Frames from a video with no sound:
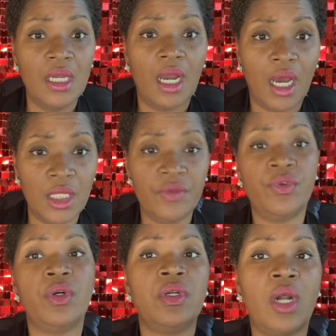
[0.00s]
olive
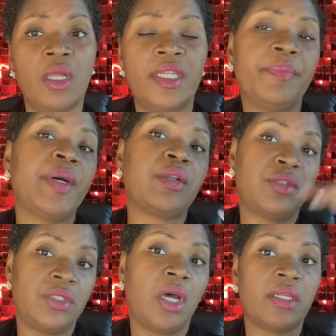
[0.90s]
oil garlic butter
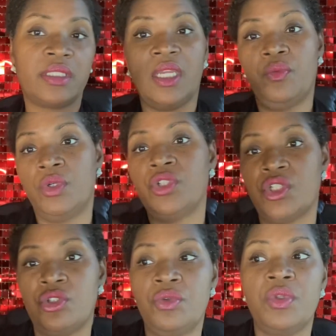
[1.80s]
sauce, and we'll
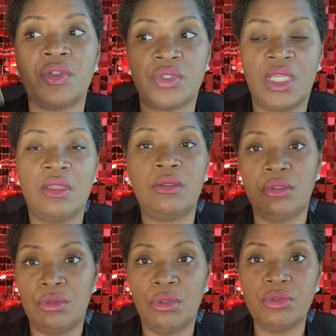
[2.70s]
just do those in the
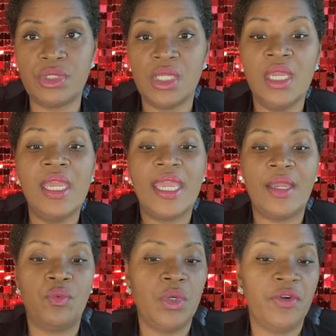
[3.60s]
noodles
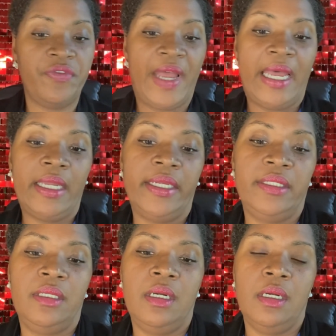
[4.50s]
and we'll
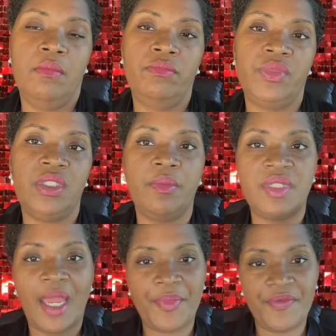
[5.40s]
find um, some
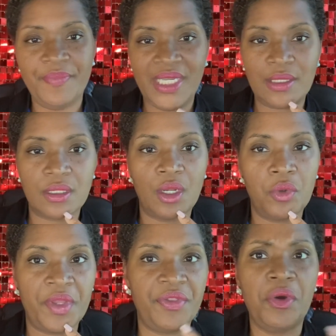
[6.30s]
type of meat to go
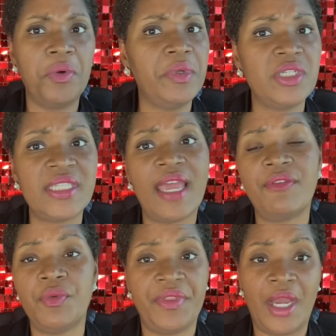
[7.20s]
with it or we'll just have
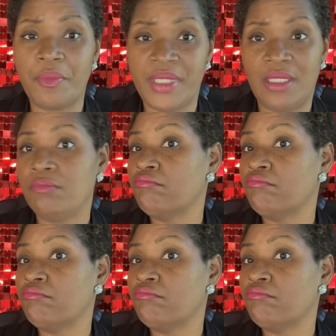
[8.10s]
it without meat